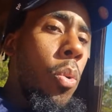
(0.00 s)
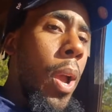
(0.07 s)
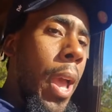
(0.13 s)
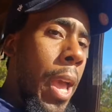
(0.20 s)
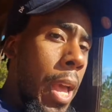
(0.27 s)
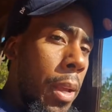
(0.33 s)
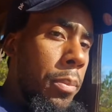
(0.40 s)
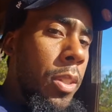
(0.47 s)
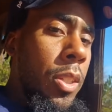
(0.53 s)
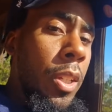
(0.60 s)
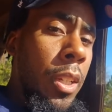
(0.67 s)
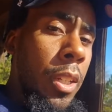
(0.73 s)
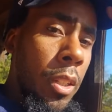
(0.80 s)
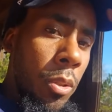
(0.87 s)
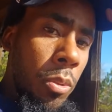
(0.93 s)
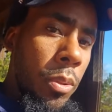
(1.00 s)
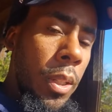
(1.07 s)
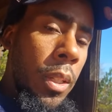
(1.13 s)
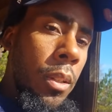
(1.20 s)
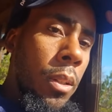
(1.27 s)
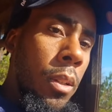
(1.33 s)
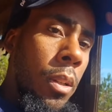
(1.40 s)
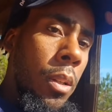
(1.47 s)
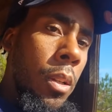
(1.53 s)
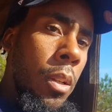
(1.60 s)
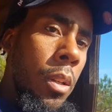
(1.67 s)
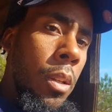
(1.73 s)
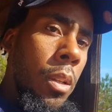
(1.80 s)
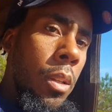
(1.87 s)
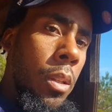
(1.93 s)
Absolutely.
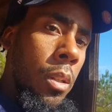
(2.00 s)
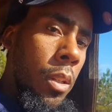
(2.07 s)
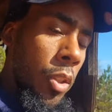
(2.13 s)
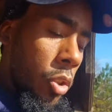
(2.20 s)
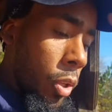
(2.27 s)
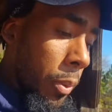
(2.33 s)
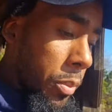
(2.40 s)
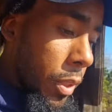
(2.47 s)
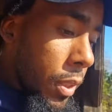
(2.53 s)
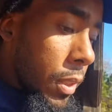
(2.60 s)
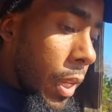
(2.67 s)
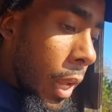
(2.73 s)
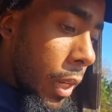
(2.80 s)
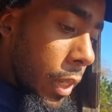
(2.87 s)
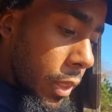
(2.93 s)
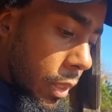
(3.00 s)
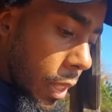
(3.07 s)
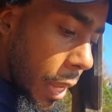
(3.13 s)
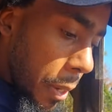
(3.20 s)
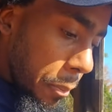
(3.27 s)
The scriptures tell us that